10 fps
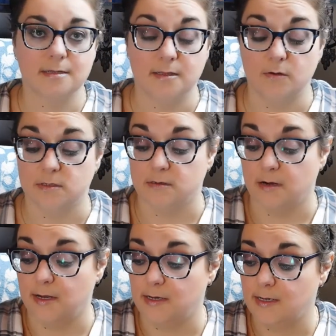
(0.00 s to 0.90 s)
those are
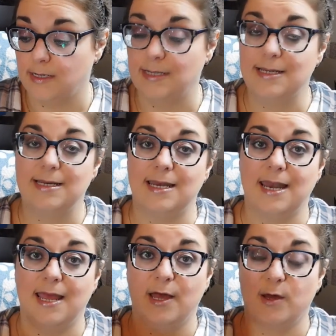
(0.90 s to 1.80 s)
great.
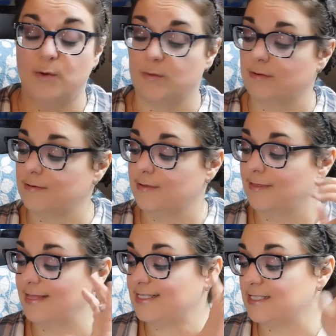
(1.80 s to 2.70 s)
Now,
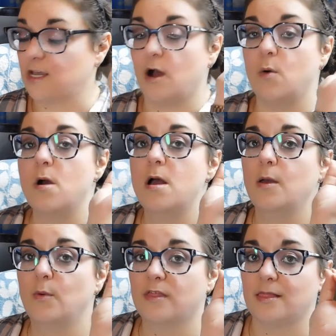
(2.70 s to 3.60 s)
let's go
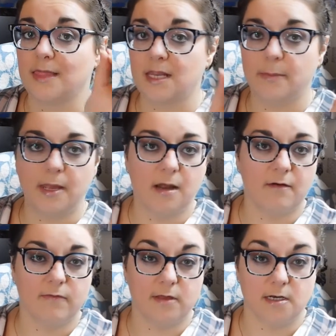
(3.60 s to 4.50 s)
with a little bit
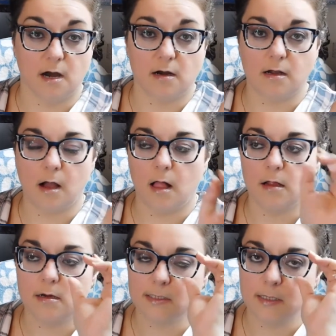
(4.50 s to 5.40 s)
of the darker
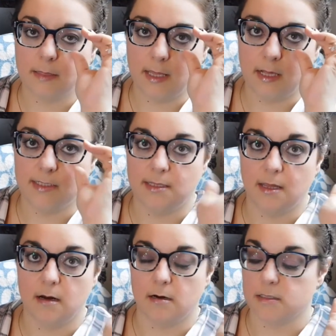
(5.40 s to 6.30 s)
colors, because
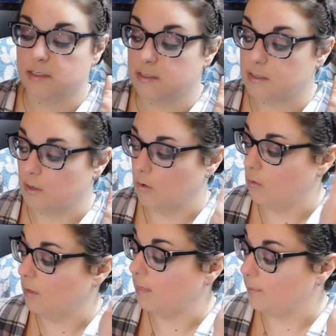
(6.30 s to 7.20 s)
they are
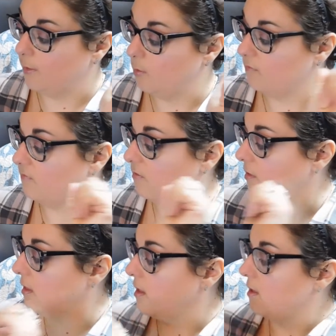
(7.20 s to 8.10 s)
so beautiful.
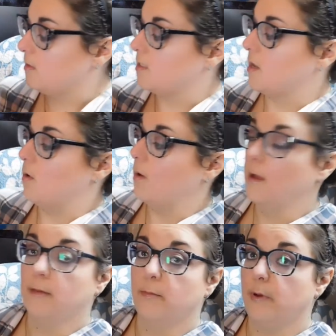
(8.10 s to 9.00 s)
So,
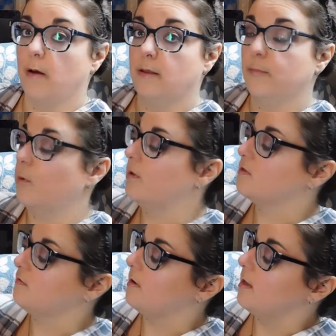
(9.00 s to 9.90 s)
brownie points
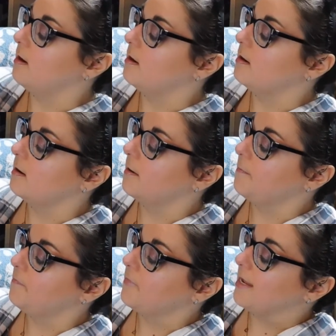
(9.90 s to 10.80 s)
over here,
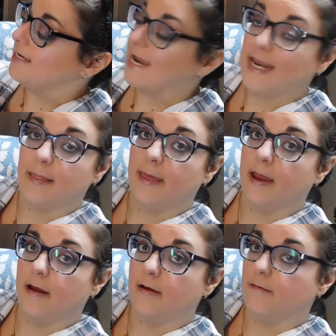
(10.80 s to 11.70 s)
teddy
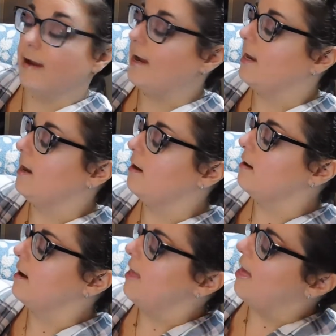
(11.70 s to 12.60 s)
bear right here,